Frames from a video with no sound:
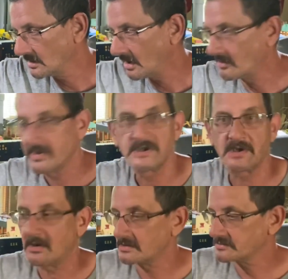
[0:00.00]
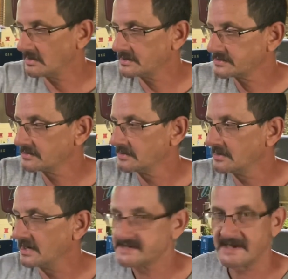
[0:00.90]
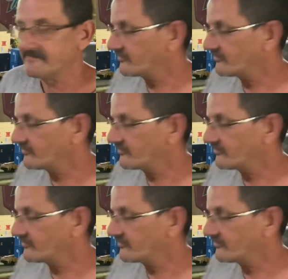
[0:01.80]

All these cars was, except